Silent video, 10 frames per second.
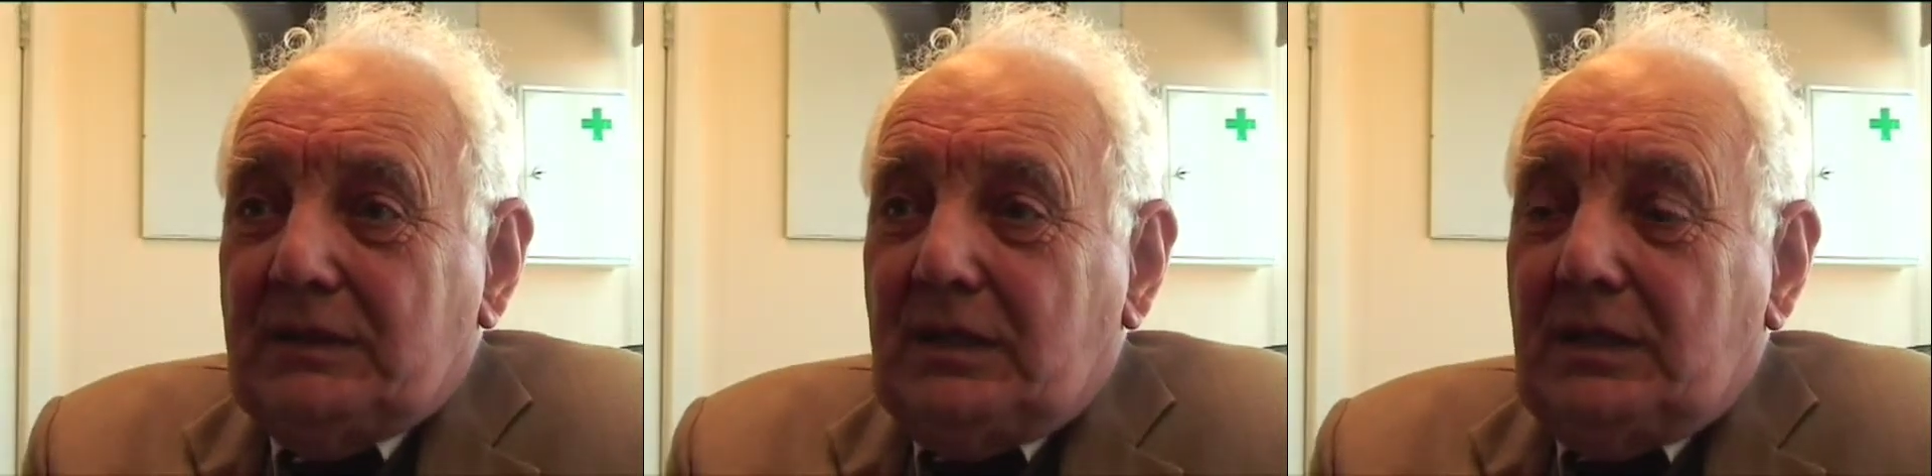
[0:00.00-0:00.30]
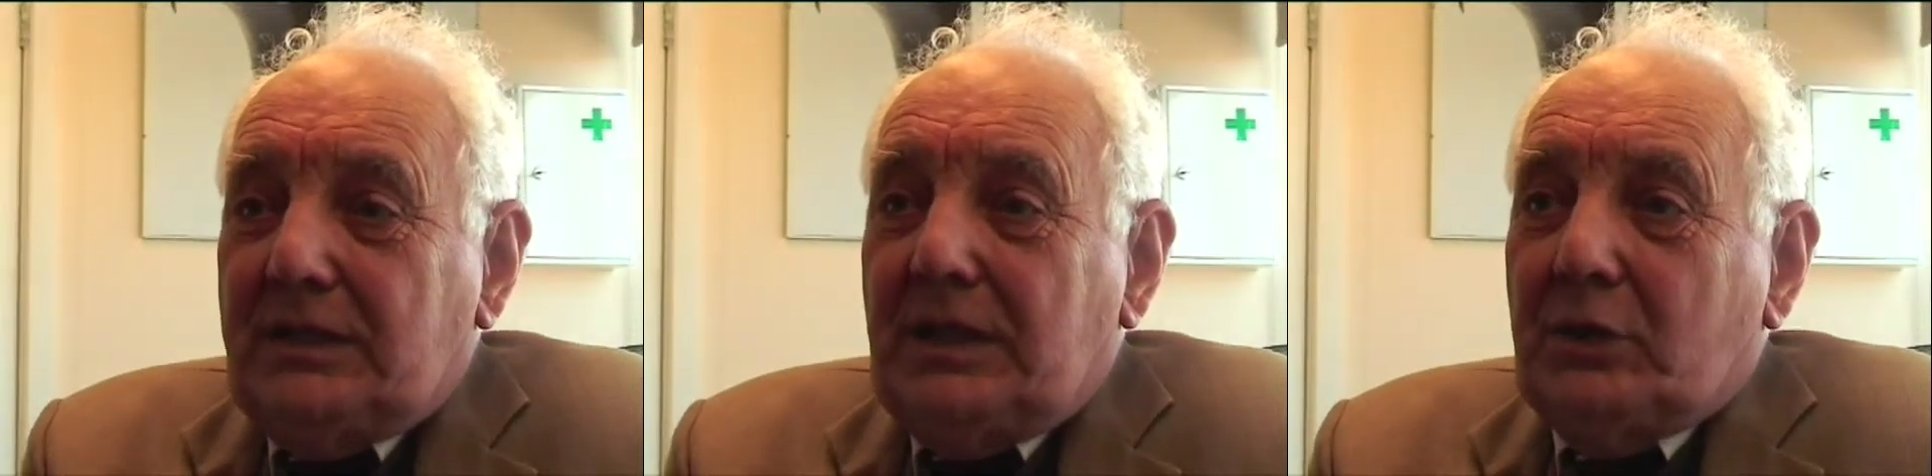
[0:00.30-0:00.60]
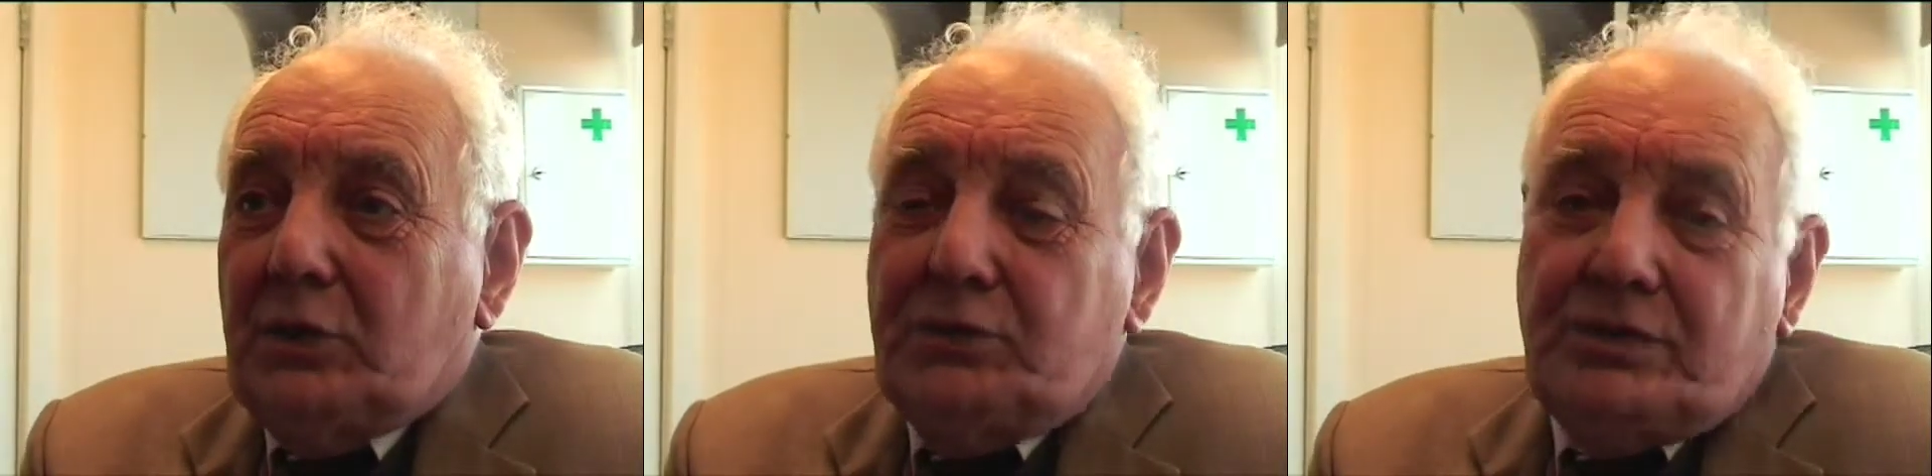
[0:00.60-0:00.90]
so the duck
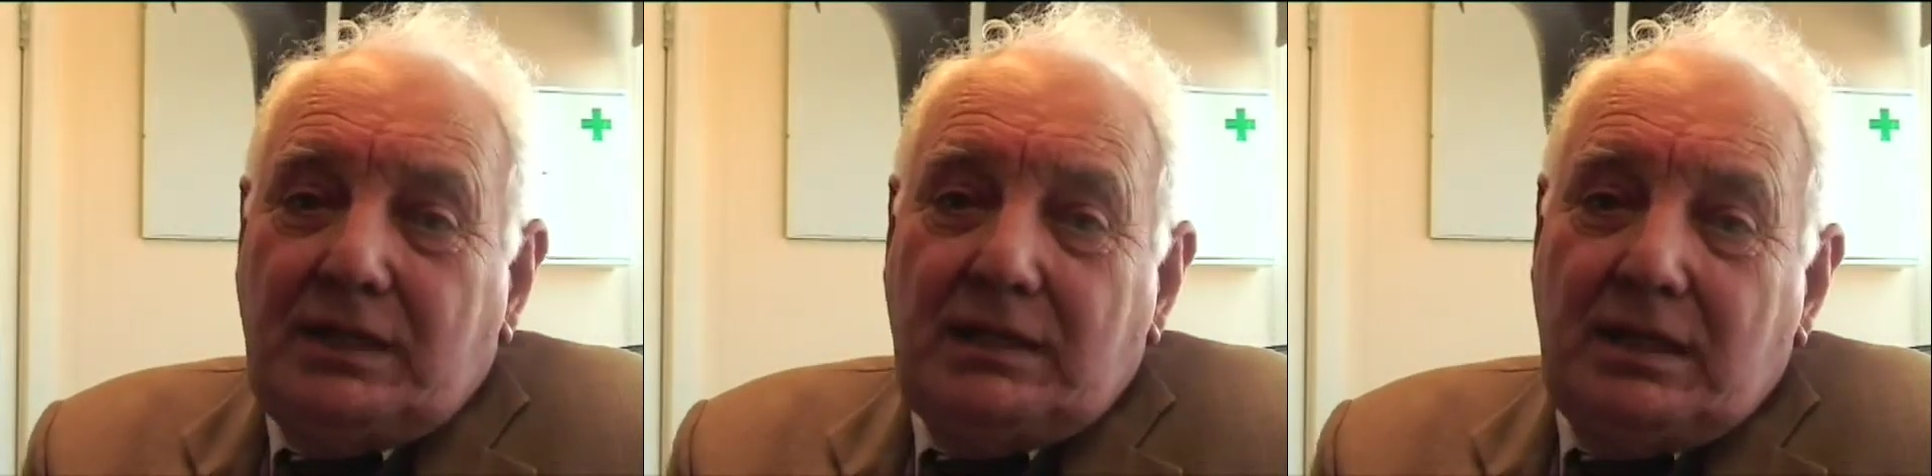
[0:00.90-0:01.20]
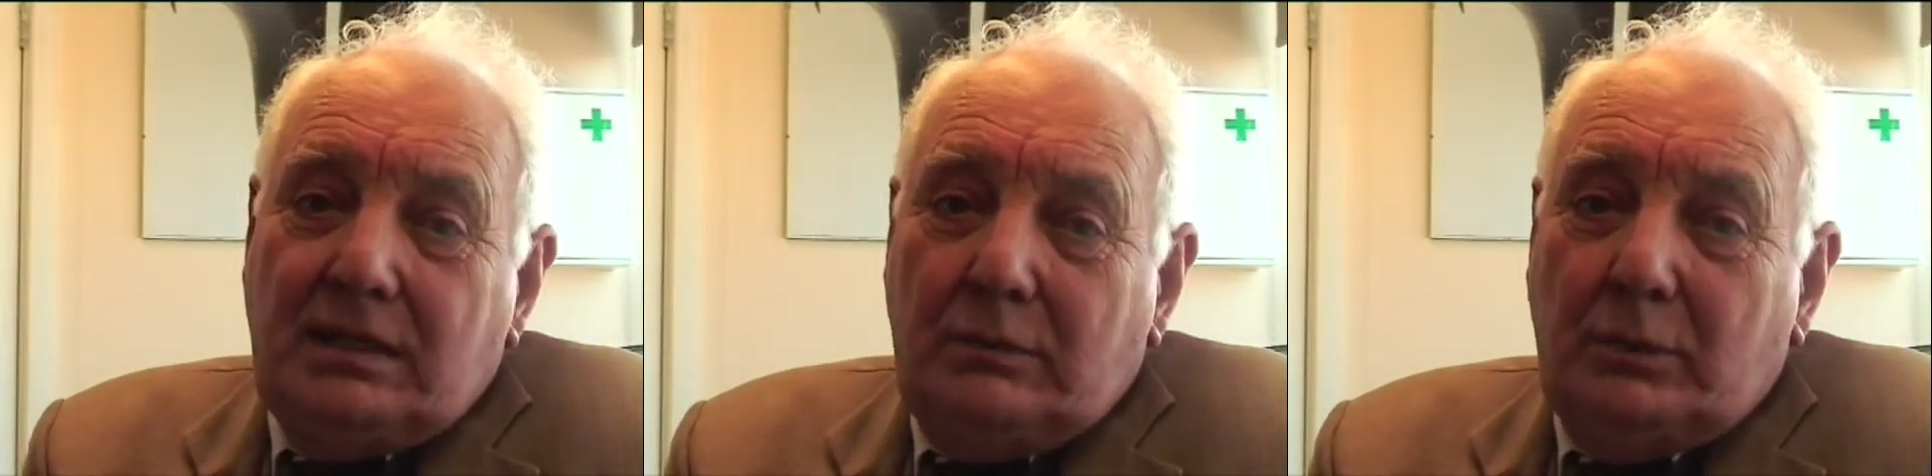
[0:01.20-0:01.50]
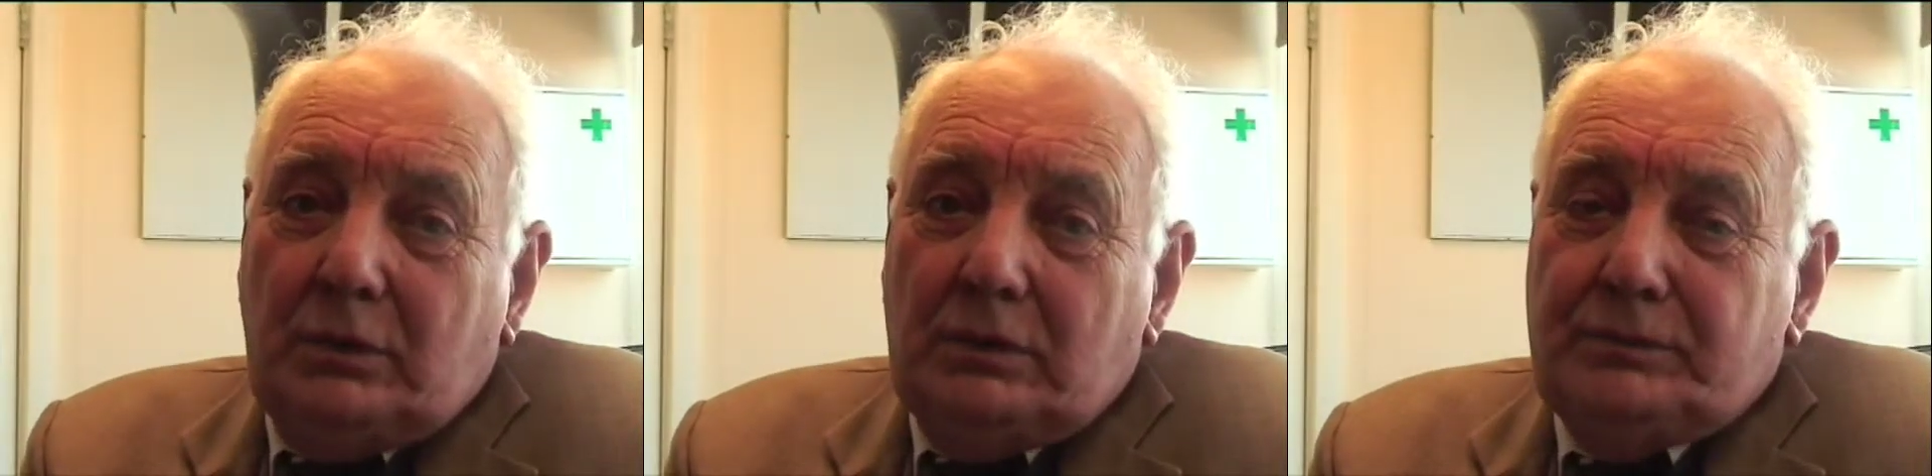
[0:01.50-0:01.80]
couldn't eat
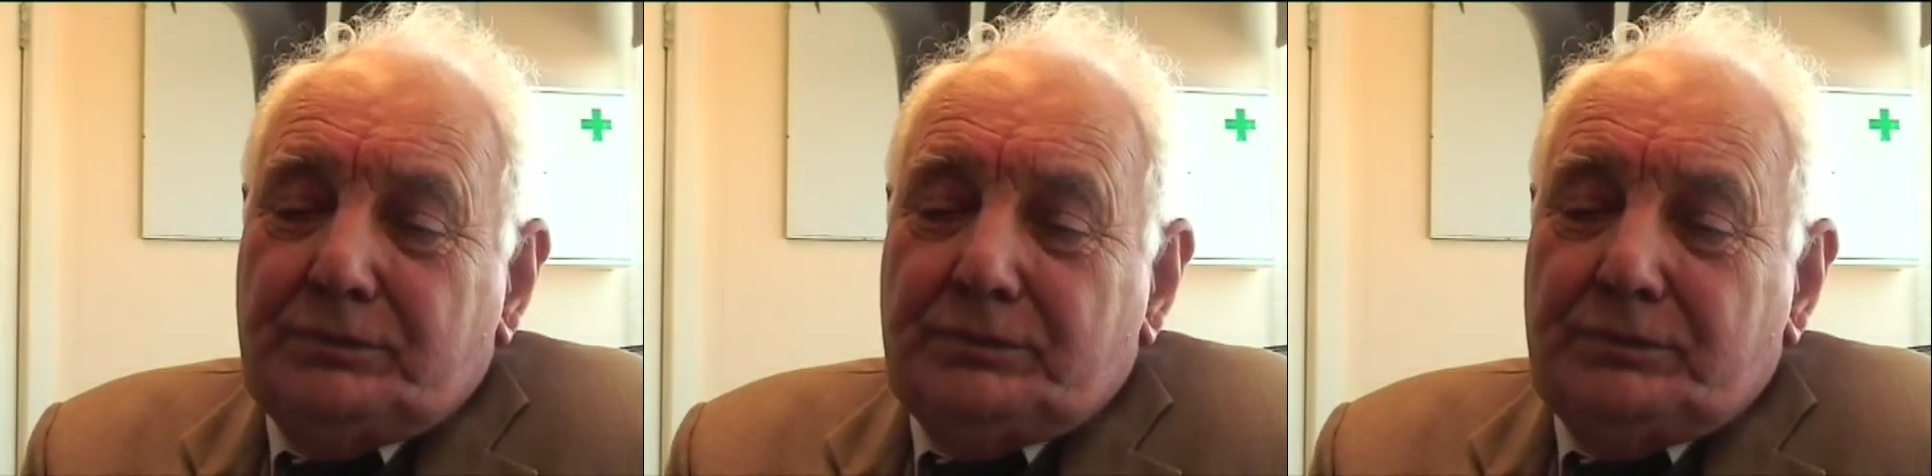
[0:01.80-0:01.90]
anymore.